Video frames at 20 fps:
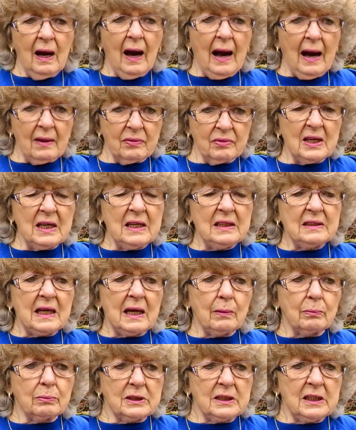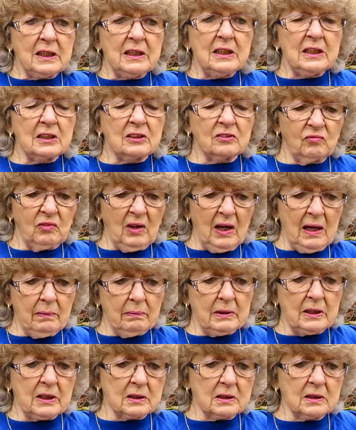I think that was in his
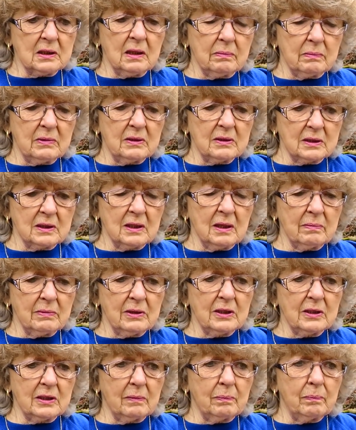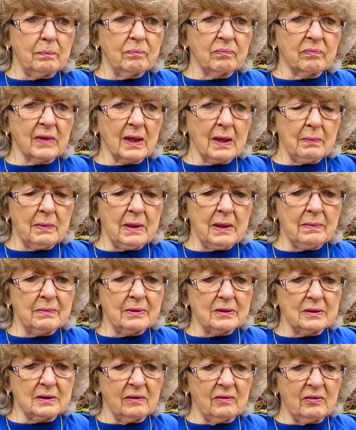family. Some other
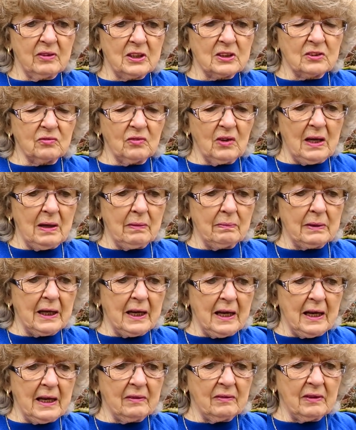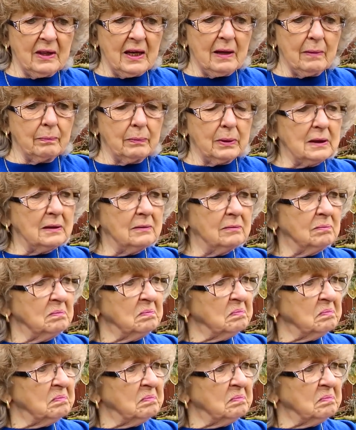members of his family had that, but